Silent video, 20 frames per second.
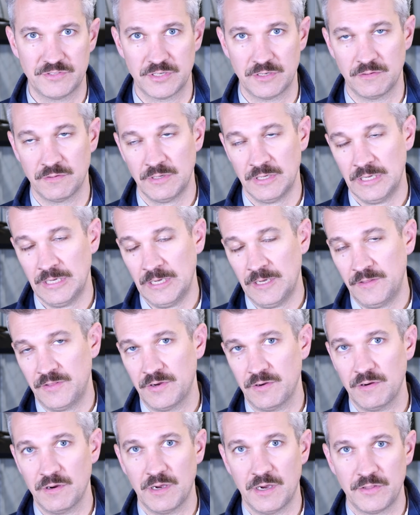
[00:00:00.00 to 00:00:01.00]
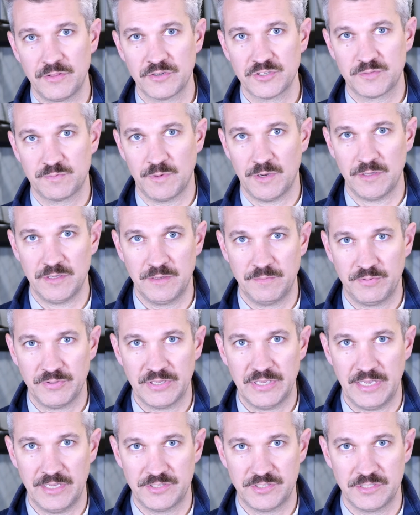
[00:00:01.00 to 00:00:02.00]
So there are other small
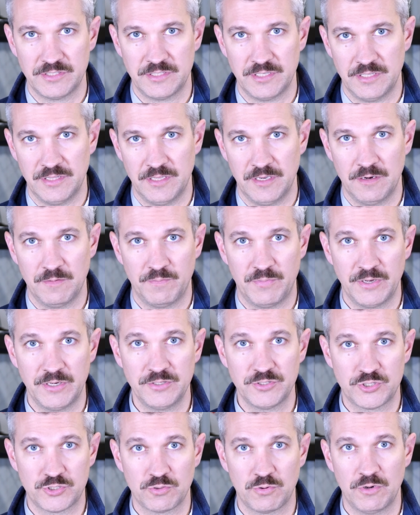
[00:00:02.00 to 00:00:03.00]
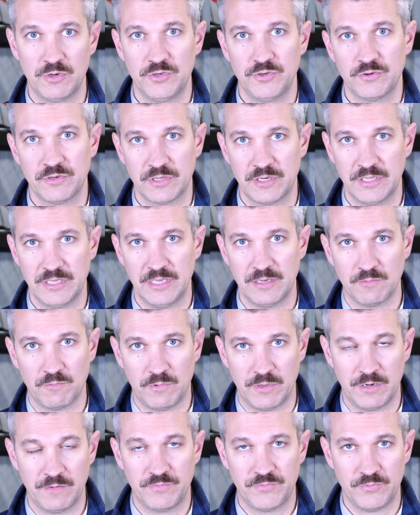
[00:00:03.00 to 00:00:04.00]
implications in there, but in short, you're going to get
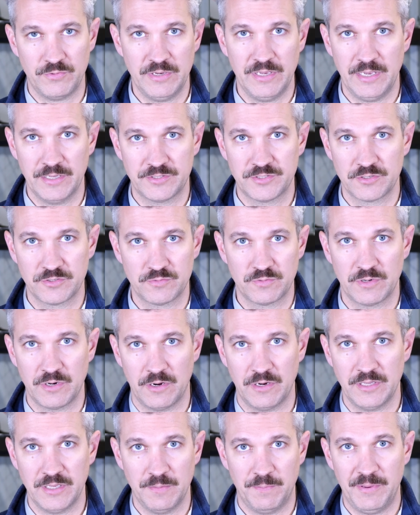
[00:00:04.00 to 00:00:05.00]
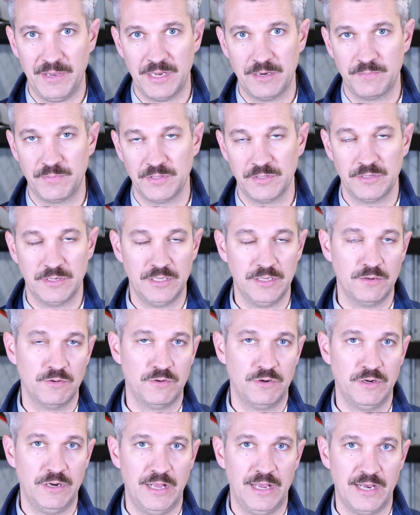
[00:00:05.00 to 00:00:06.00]
one of three answers regarding compatibility
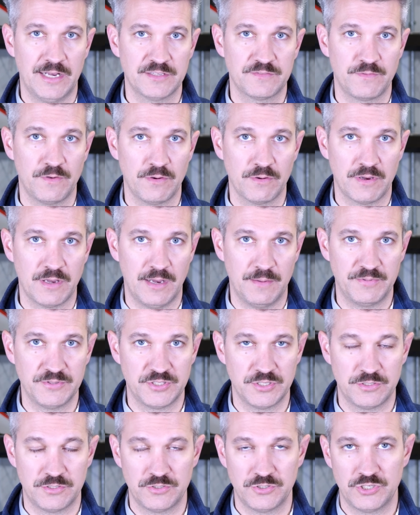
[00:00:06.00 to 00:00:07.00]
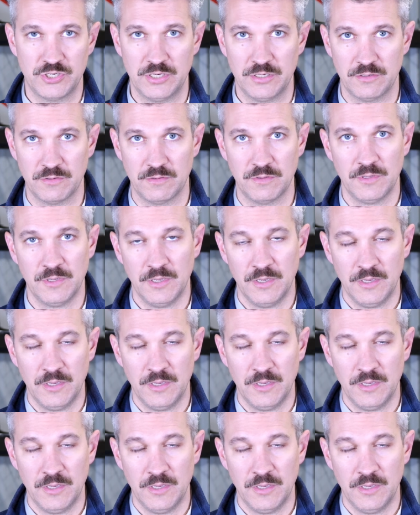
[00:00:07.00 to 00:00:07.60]
on an asphalt composition shingle.